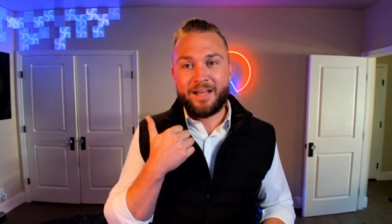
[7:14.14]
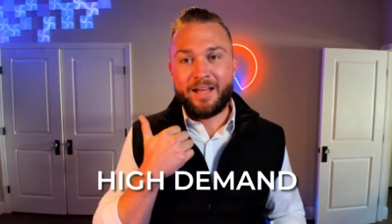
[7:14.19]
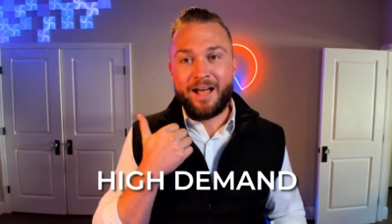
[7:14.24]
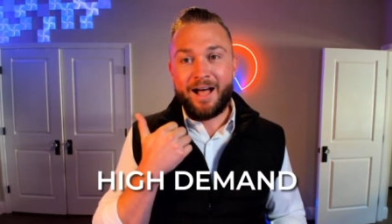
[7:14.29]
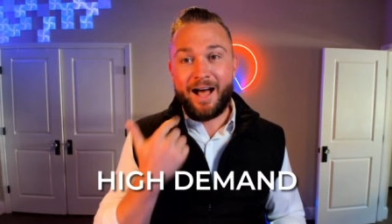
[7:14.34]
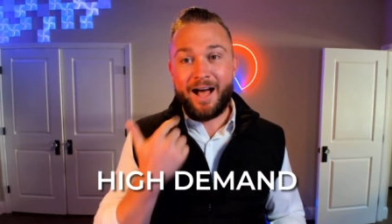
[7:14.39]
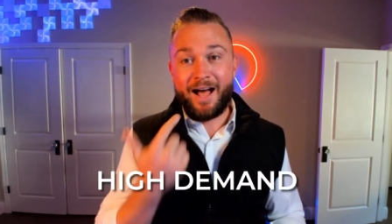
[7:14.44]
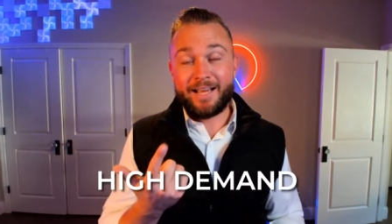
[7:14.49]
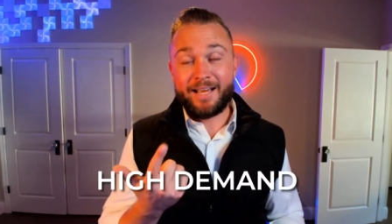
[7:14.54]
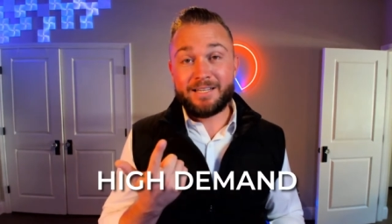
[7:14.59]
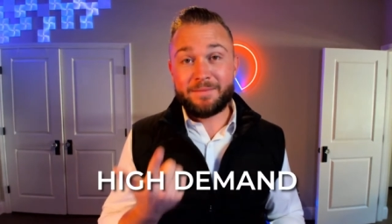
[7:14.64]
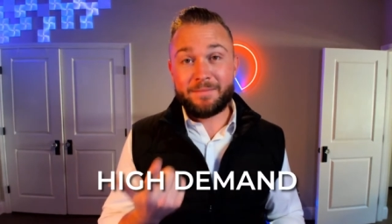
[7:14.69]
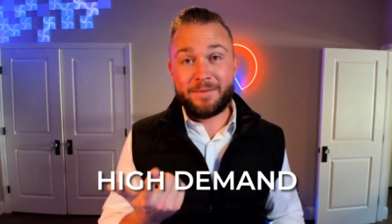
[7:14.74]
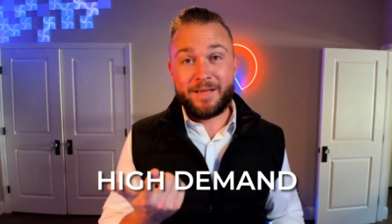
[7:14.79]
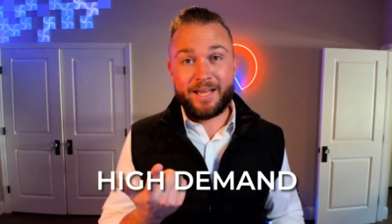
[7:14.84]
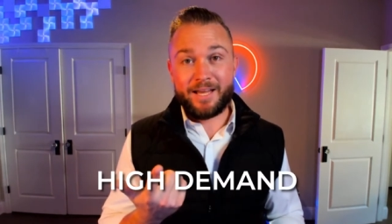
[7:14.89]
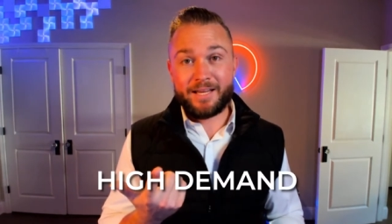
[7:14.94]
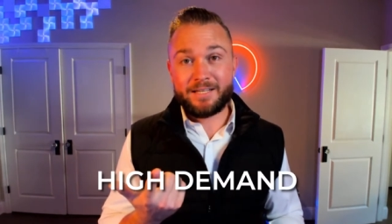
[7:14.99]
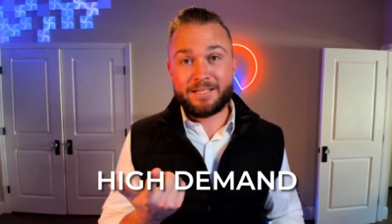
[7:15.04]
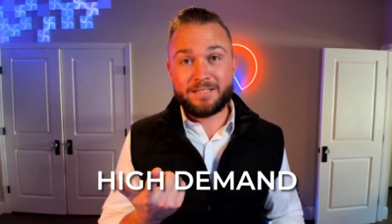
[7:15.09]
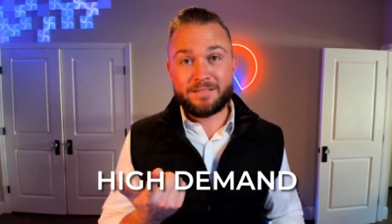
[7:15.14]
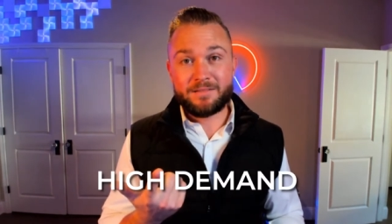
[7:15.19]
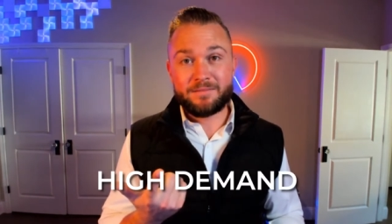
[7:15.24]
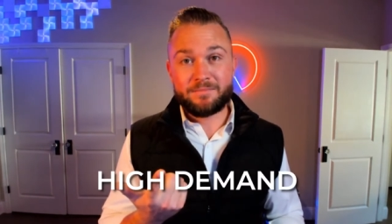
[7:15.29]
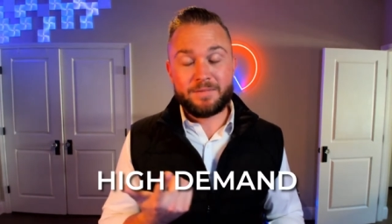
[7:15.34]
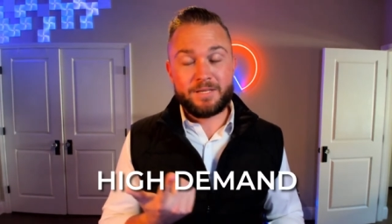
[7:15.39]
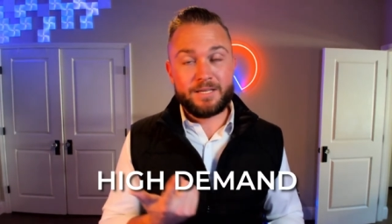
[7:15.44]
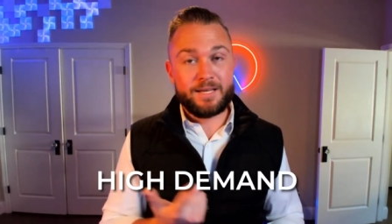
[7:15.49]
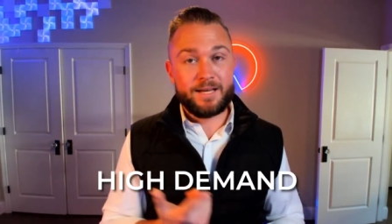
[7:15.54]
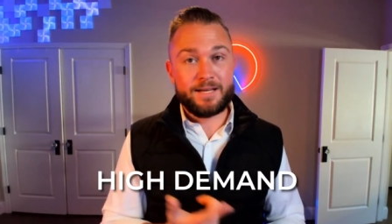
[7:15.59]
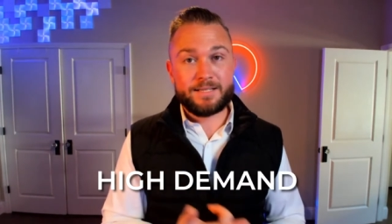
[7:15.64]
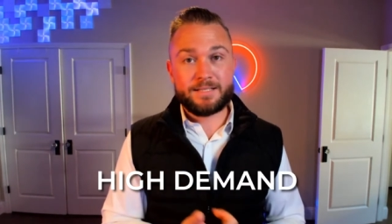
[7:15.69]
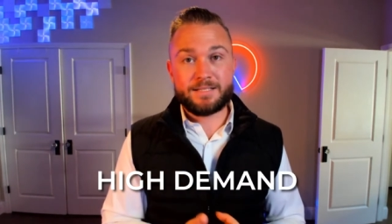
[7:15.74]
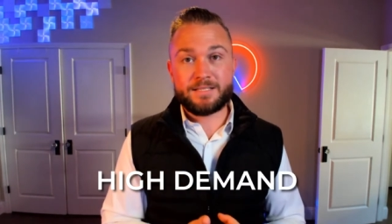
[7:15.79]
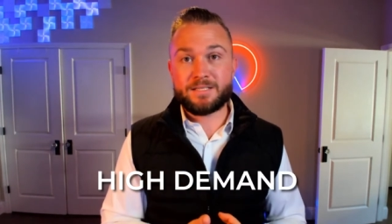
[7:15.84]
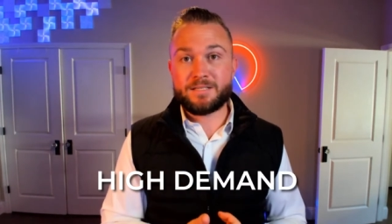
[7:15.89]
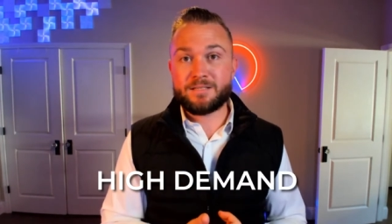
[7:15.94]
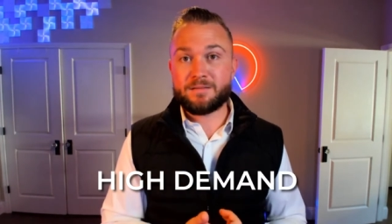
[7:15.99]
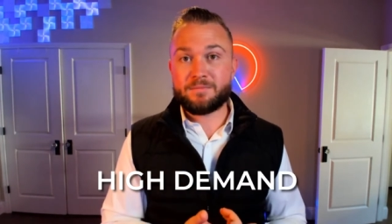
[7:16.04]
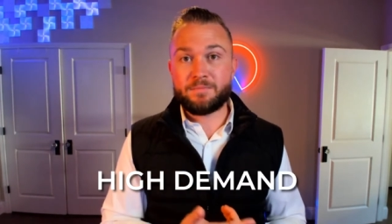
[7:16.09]
high demand
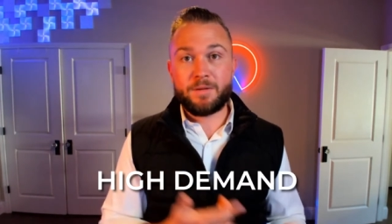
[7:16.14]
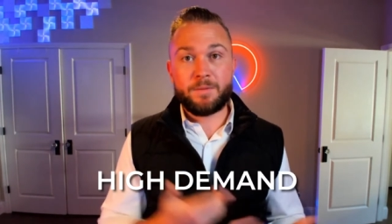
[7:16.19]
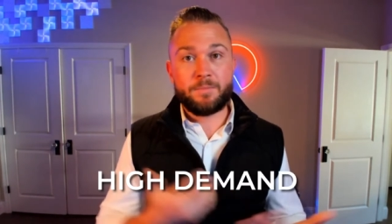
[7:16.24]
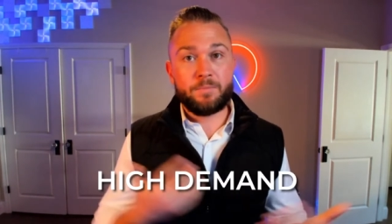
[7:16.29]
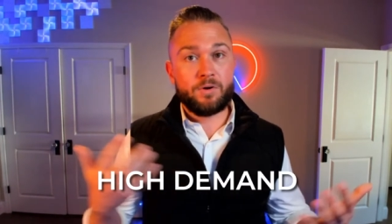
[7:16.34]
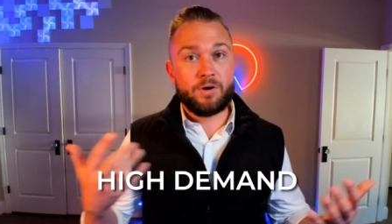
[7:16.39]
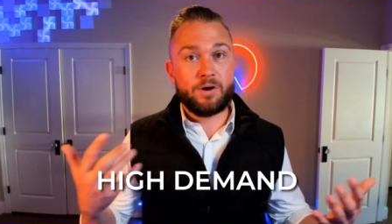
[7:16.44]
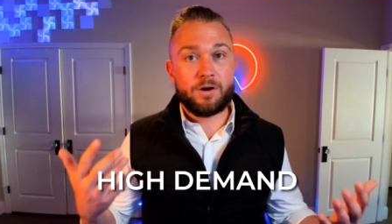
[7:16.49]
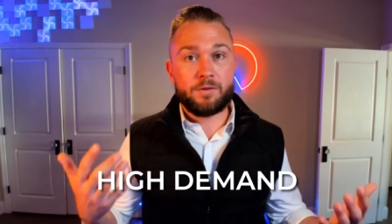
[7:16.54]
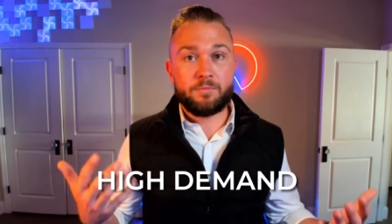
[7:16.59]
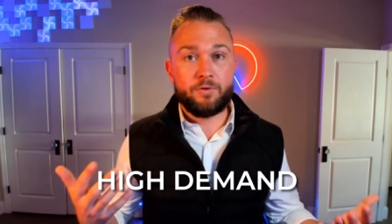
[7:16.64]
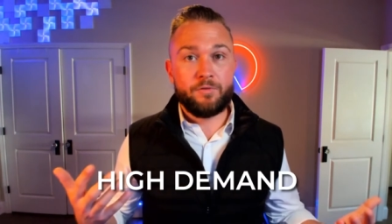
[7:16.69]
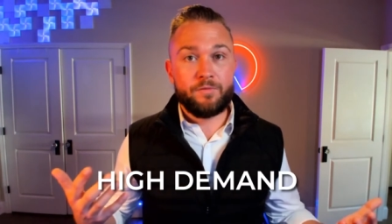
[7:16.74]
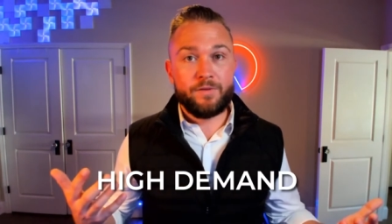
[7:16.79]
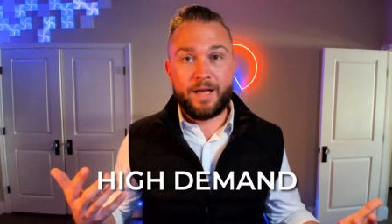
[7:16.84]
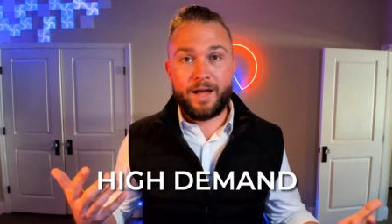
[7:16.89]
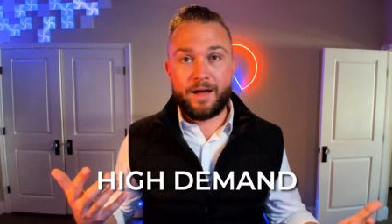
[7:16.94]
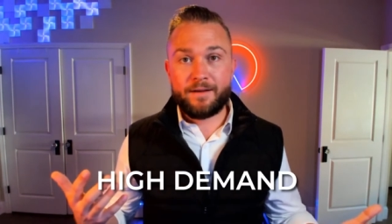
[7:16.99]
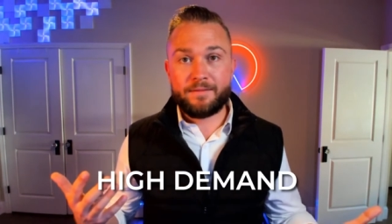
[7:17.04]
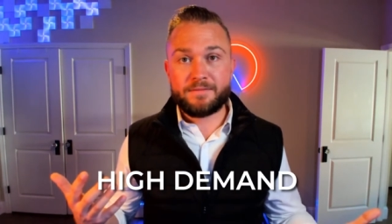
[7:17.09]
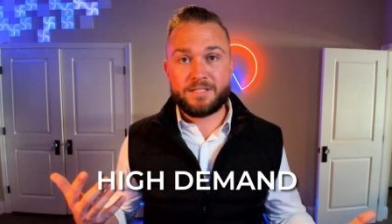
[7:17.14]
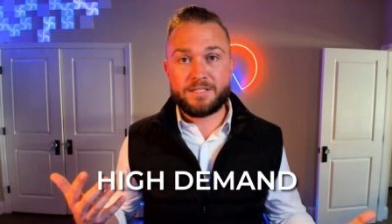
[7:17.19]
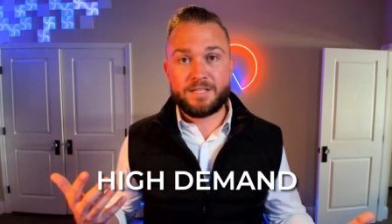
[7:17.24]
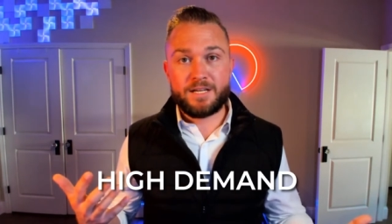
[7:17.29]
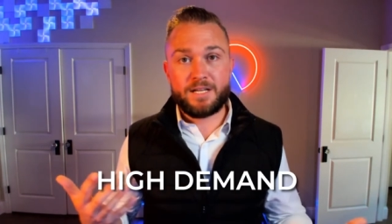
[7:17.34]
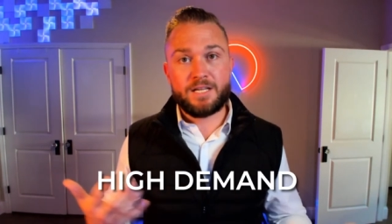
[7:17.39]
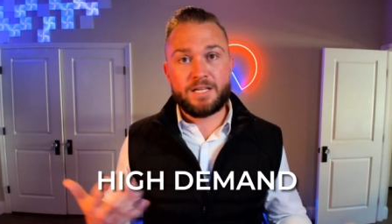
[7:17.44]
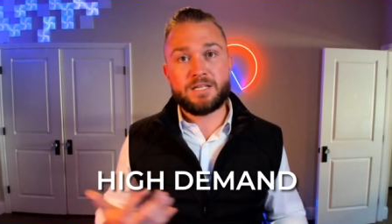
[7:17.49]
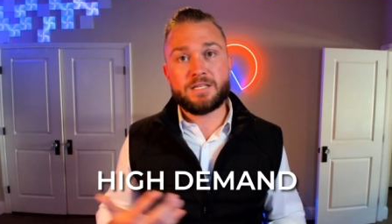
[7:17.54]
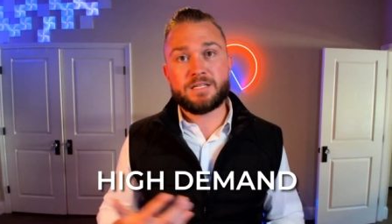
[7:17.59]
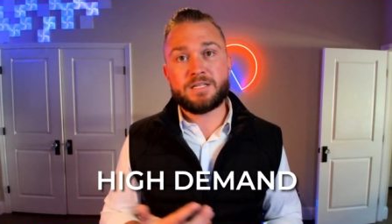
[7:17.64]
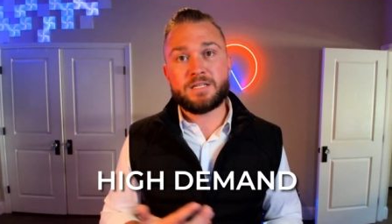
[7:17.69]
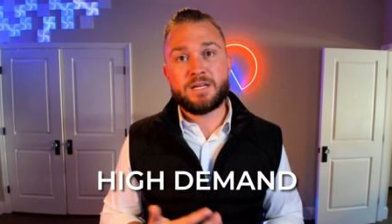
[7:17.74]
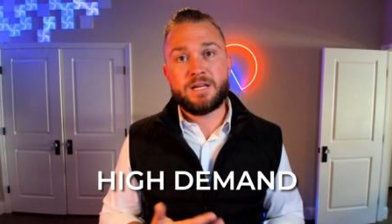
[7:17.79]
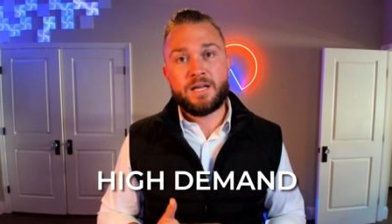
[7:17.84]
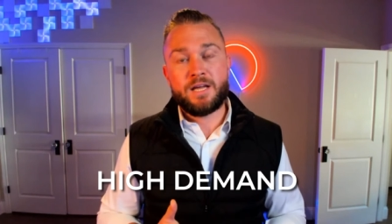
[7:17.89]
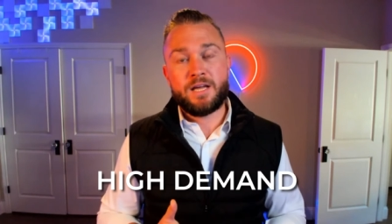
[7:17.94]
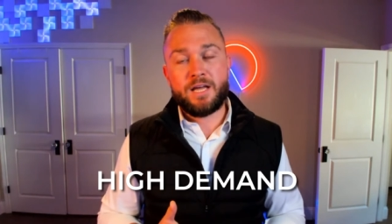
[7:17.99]
because people are moving out of cities